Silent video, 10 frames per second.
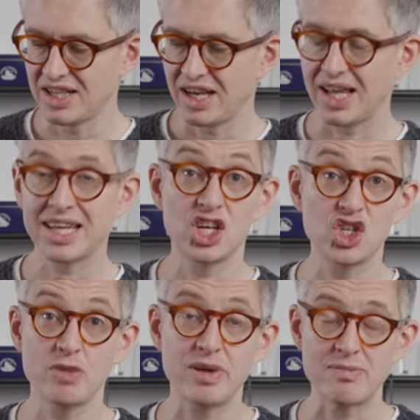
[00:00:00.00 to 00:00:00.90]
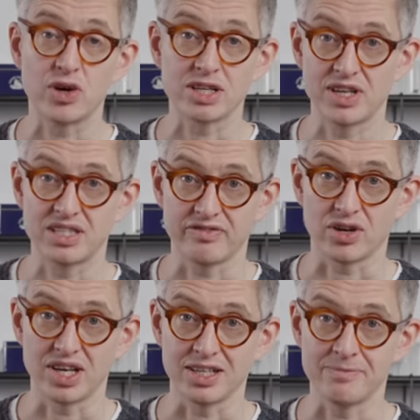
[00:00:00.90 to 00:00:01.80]
like it should be a more expensive
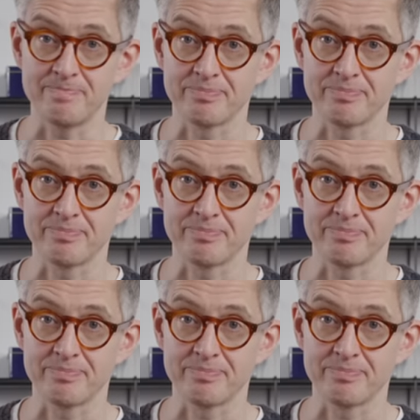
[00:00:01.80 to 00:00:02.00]
grinder